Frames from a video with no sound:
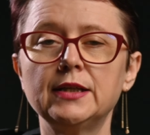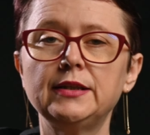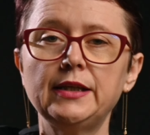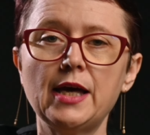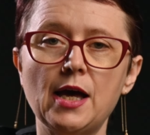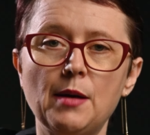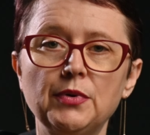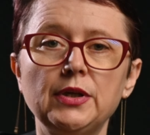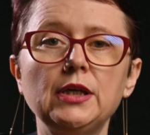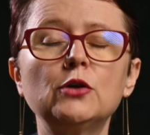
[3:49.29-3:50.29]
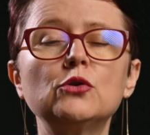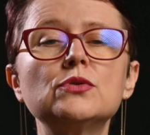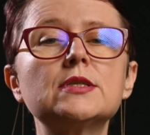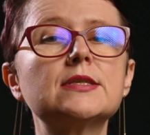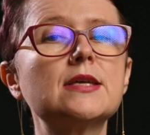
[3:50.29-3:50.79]
The app
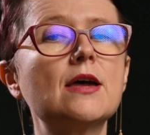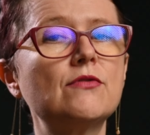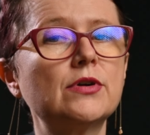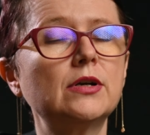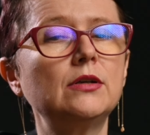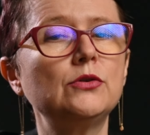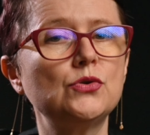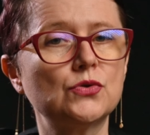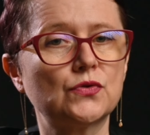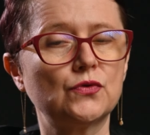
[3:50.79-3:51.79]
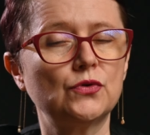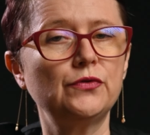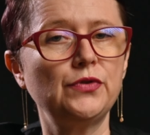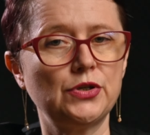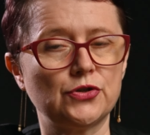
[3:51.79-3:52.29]
includes several useful
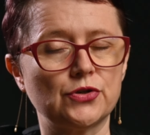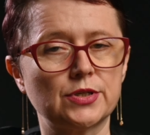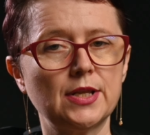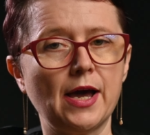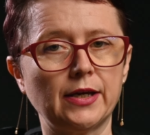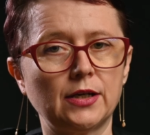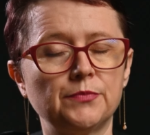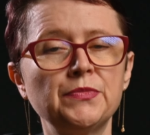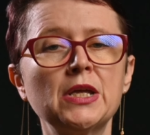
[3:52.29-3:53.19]
features like